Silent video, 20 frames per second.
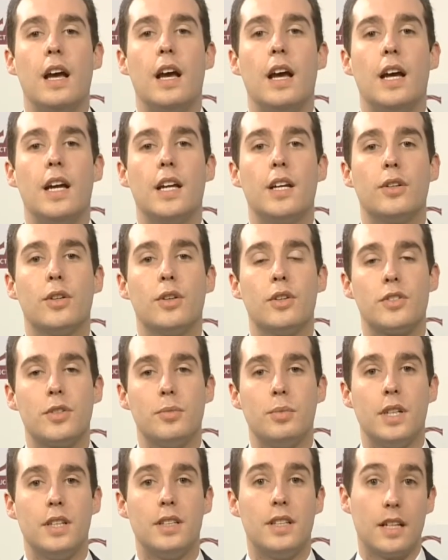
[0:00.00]
It'll
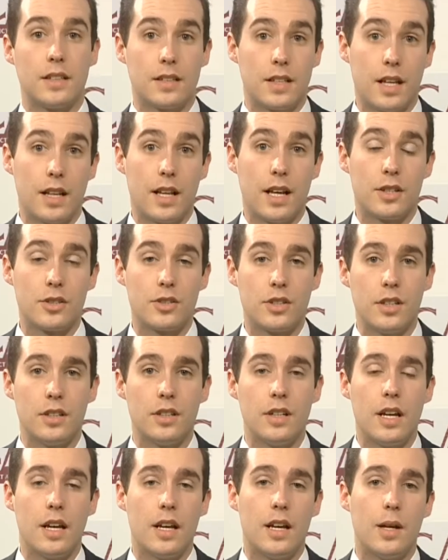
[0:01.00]
also be debt
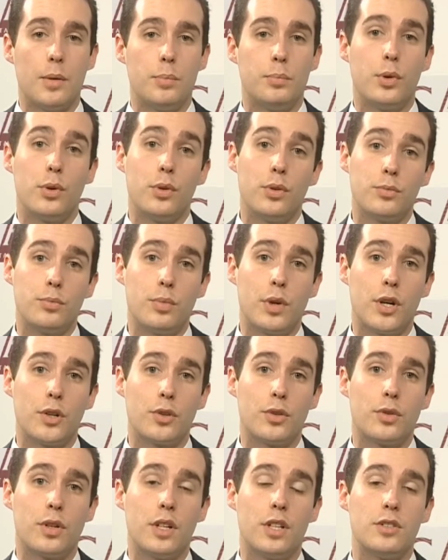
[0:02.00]
collection, pawn
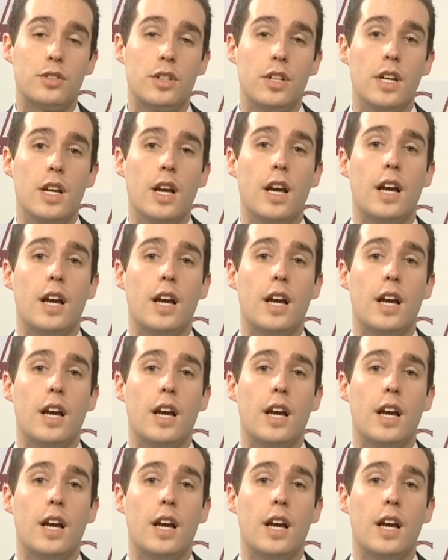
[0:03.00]
brokerage,